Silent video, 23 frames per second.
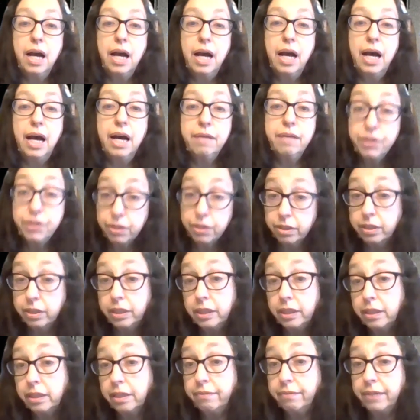have to earn
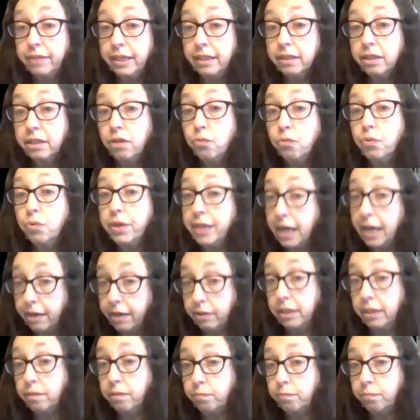a living
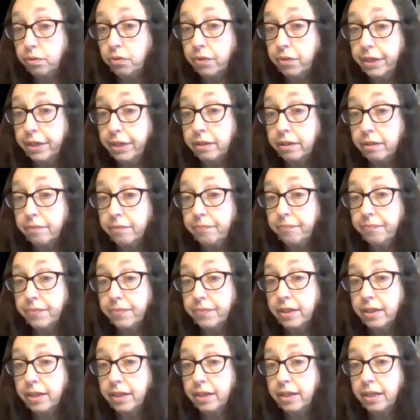without an employer.
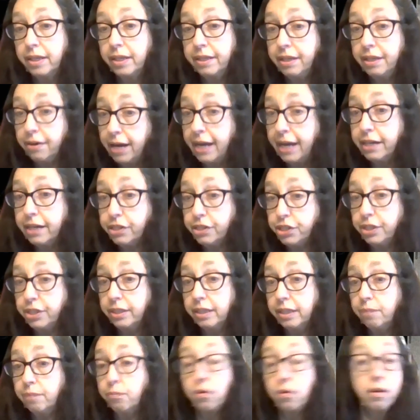They're
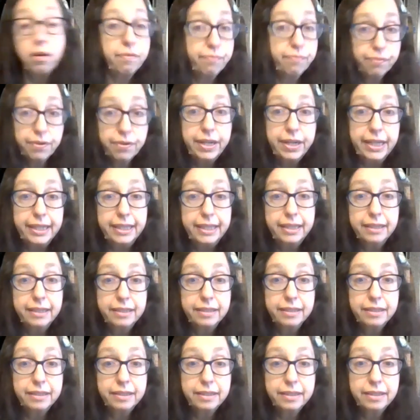actually more free,
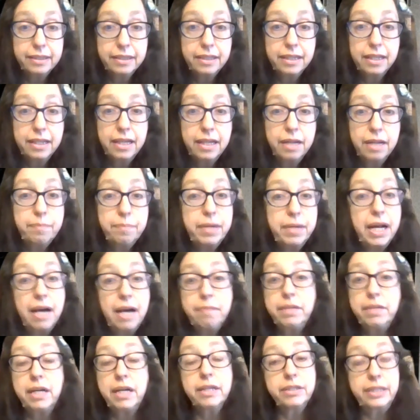but I'm
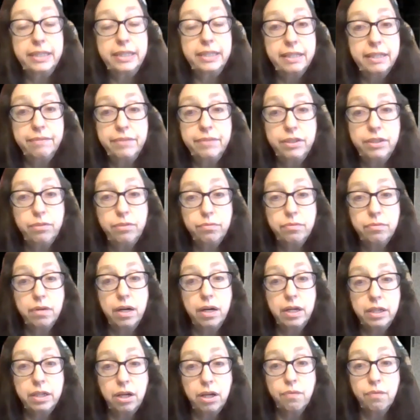not going to give you
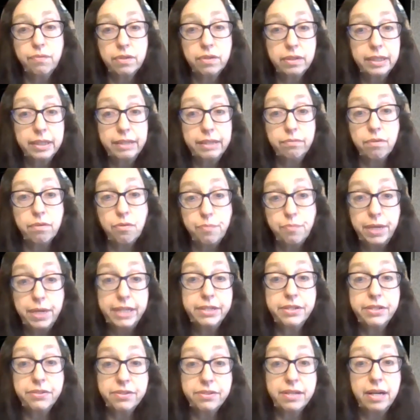an overly
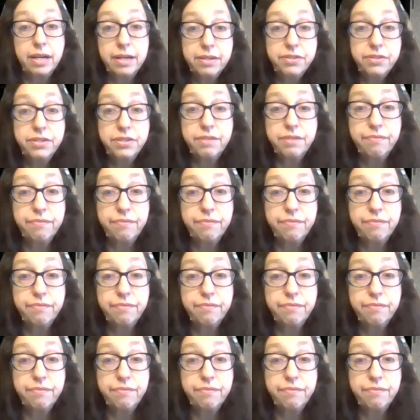romanticized